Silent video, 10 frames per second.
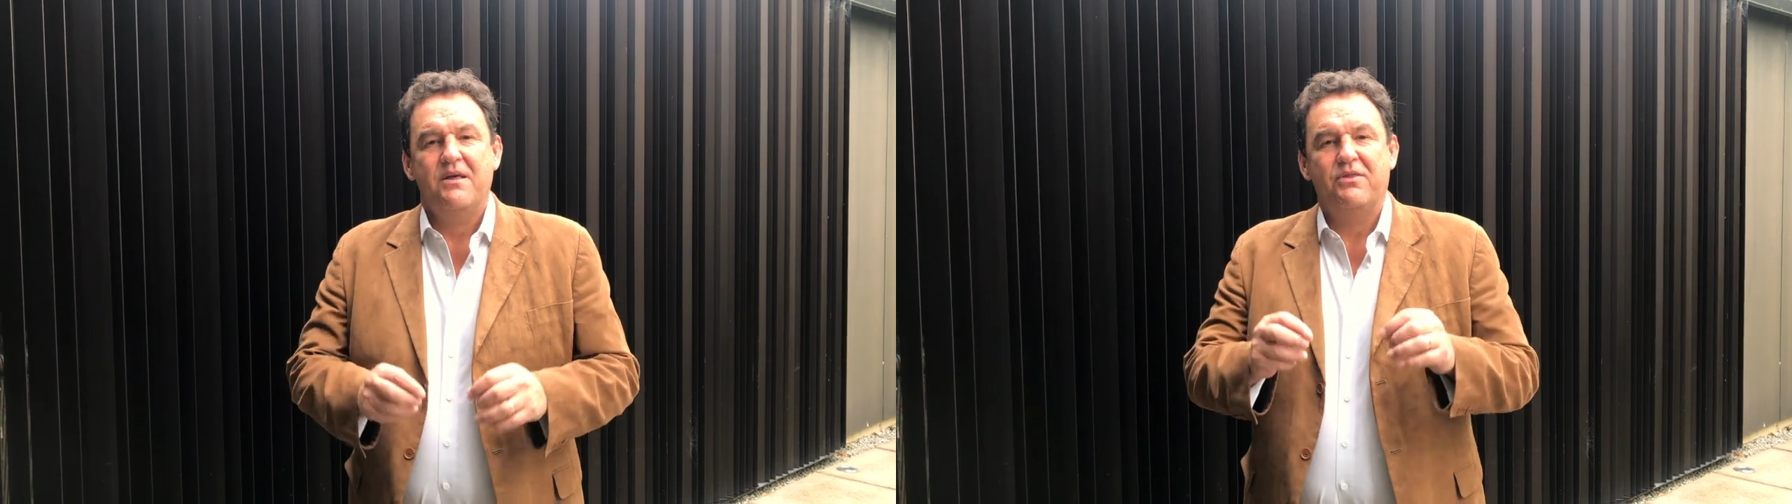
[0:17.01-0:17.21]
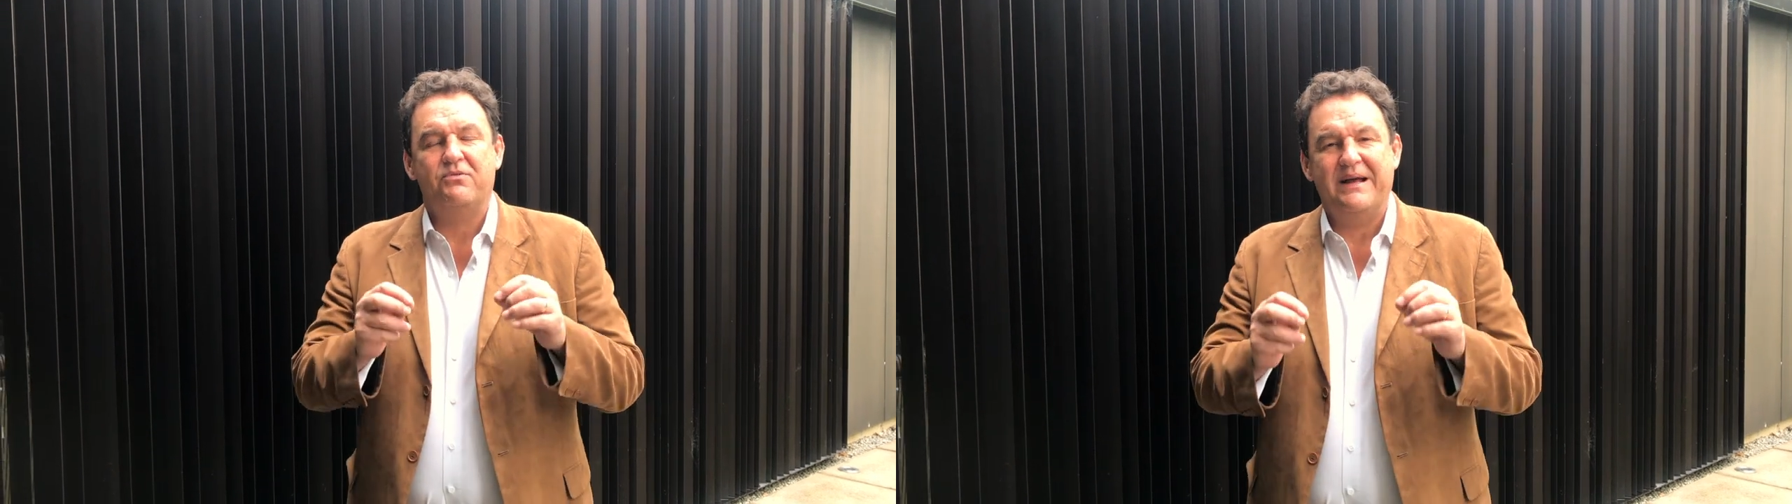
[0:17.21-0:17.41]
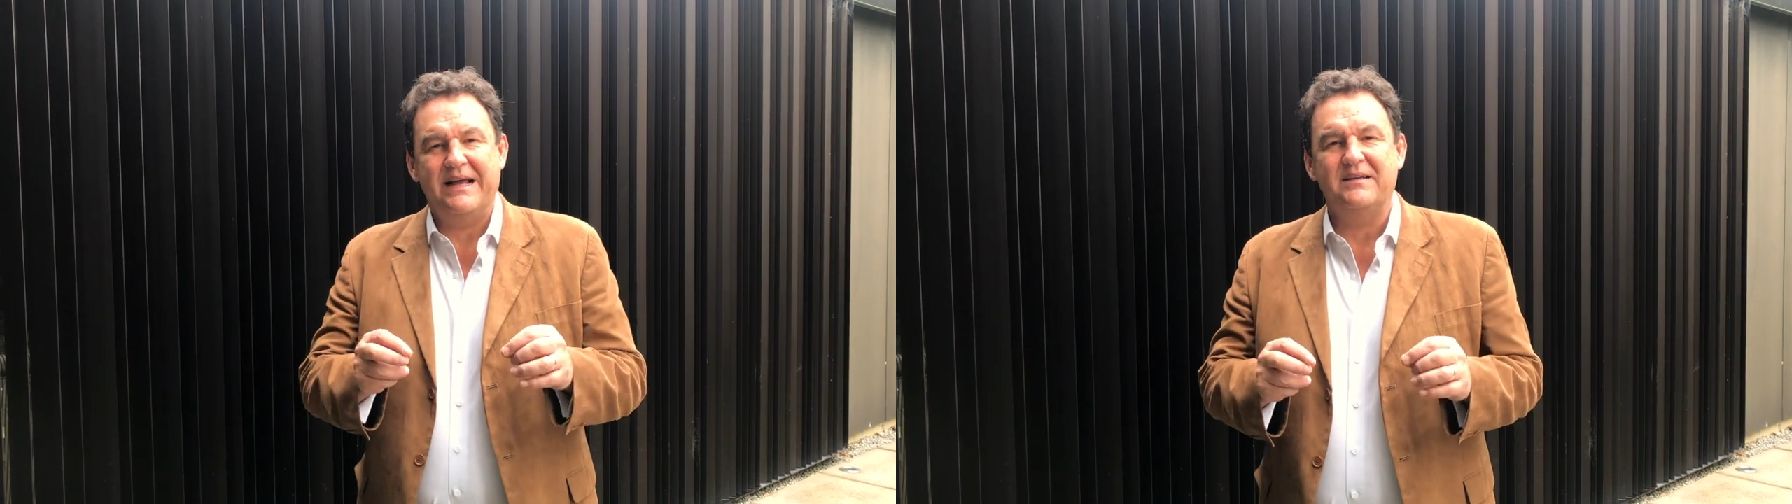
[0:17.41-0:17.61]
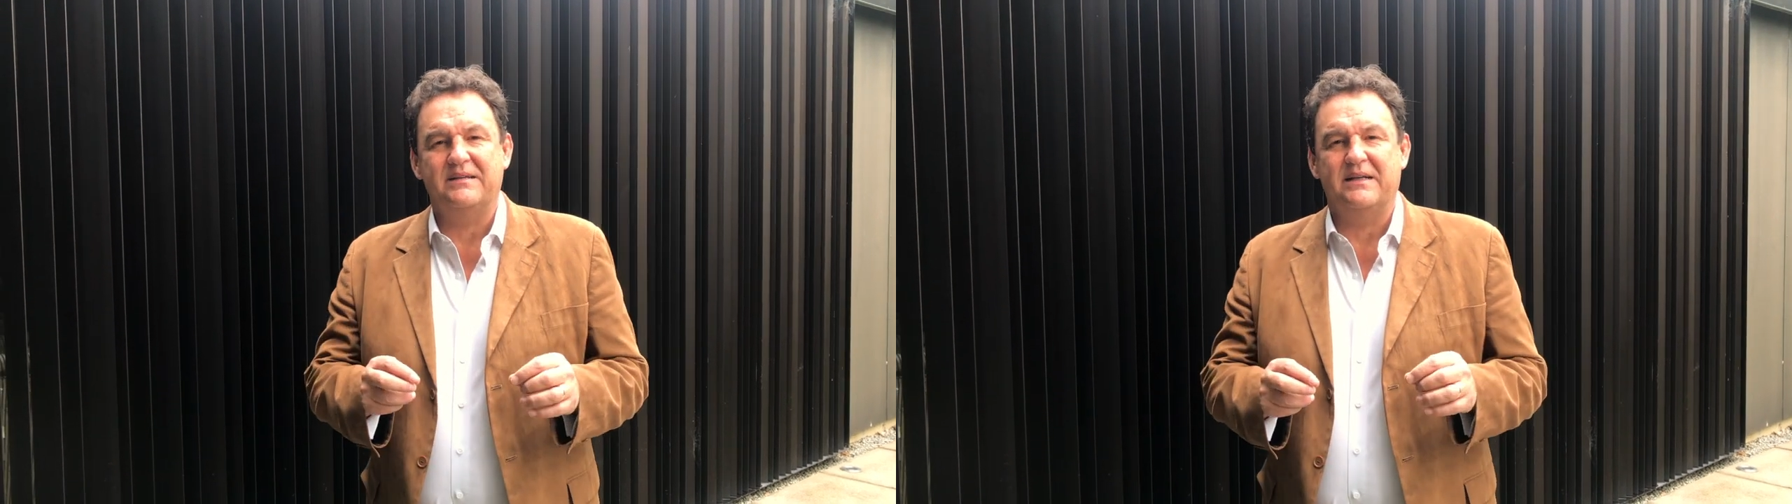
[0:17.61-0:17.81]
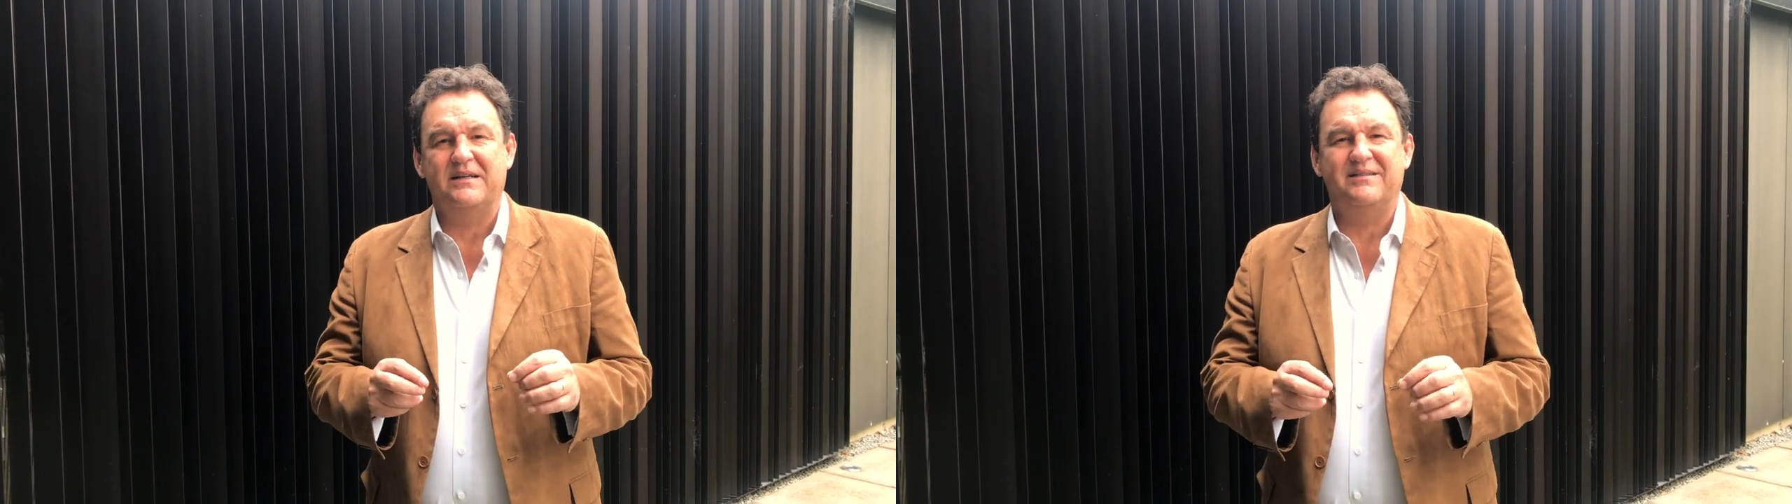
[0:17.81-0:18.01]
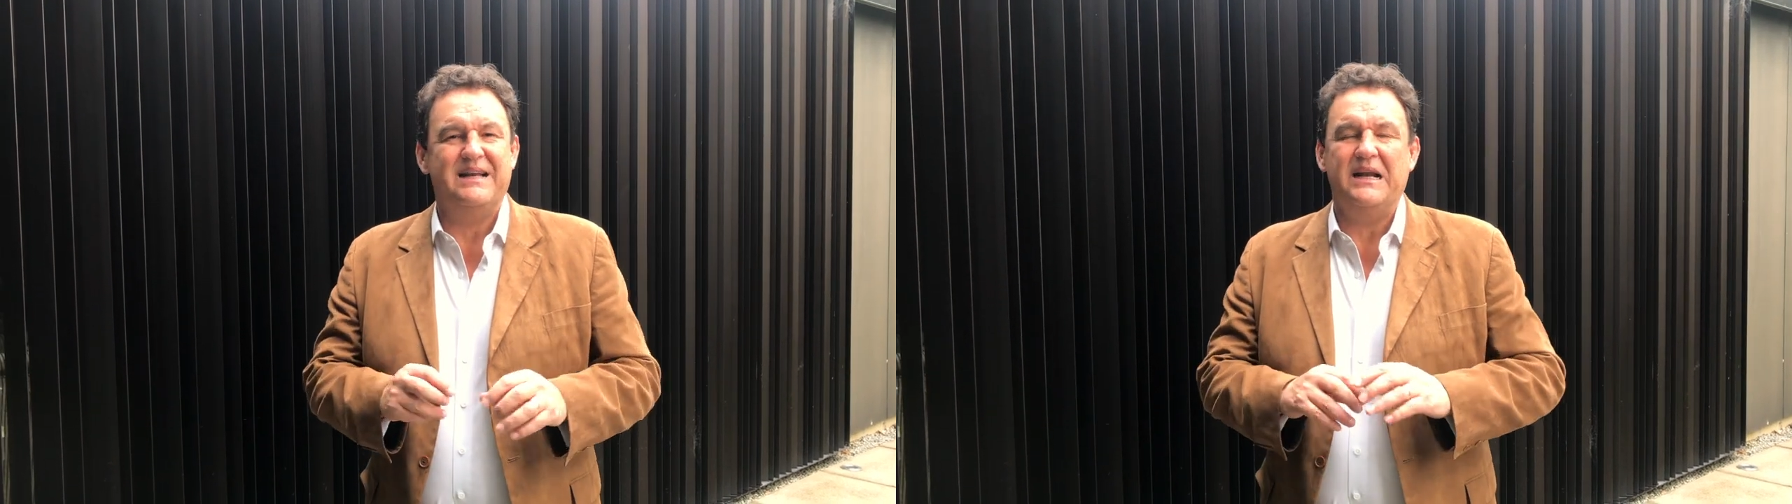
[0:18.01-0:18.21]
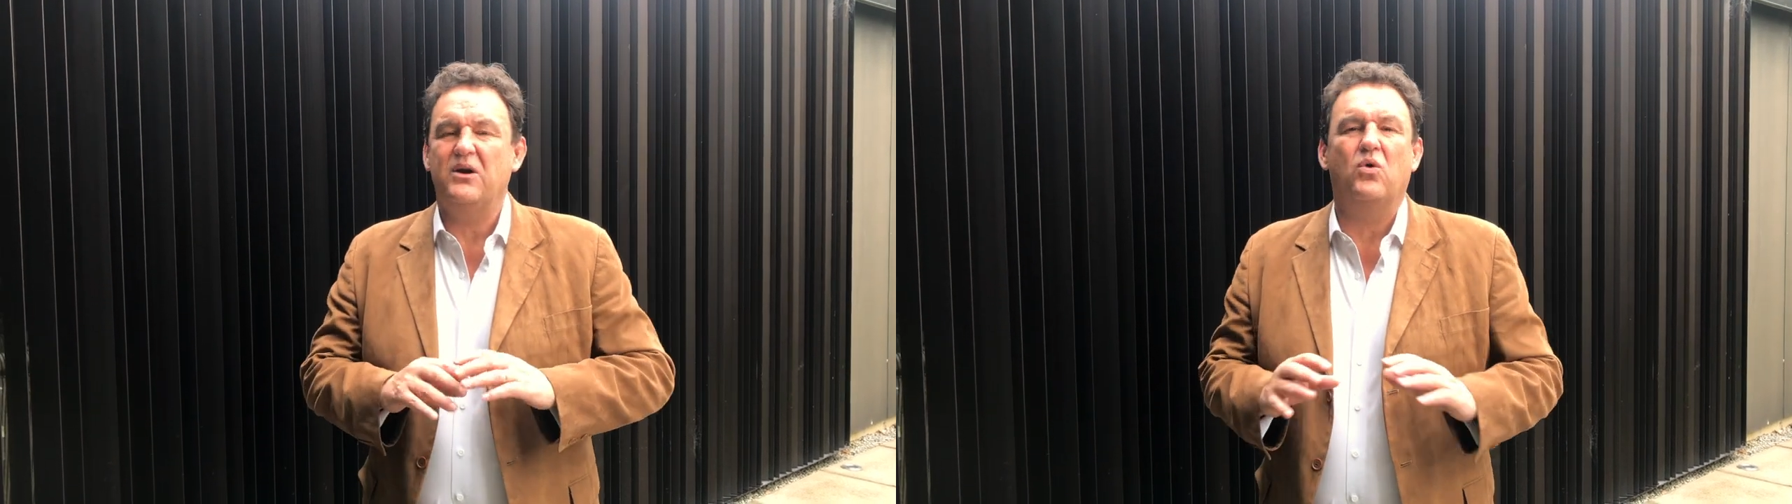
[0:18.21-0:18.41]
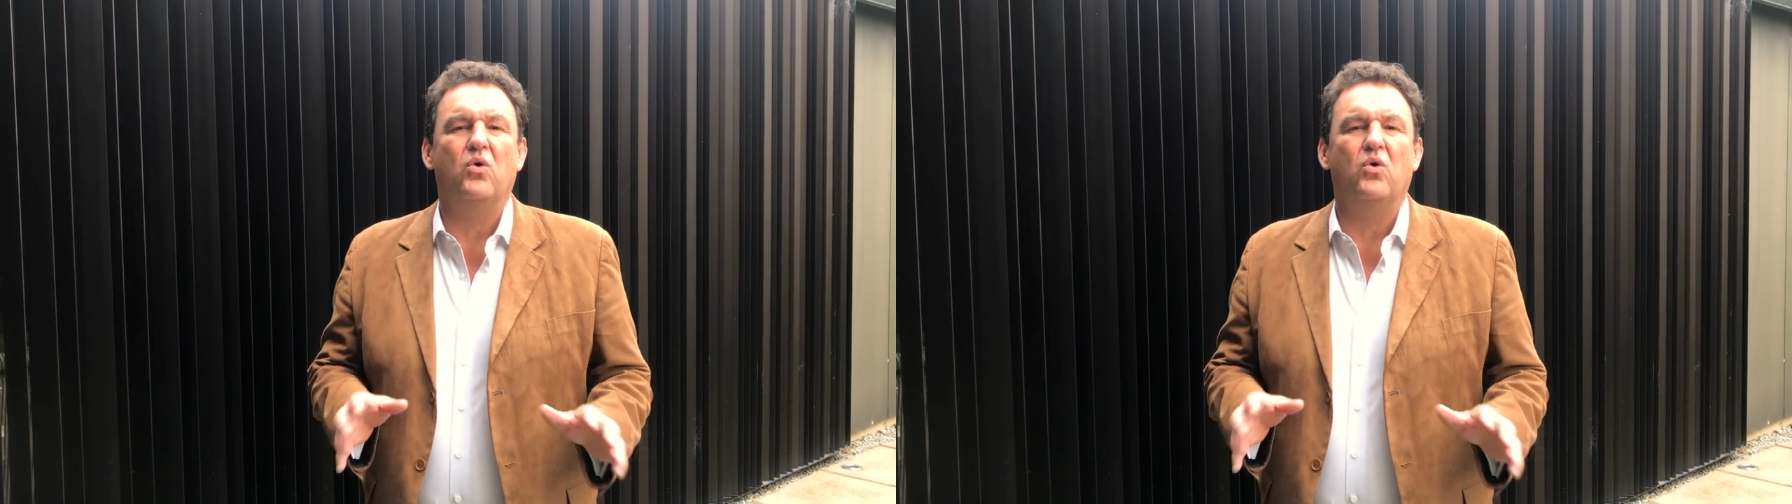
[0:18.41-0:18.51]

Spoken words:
the reason is nearly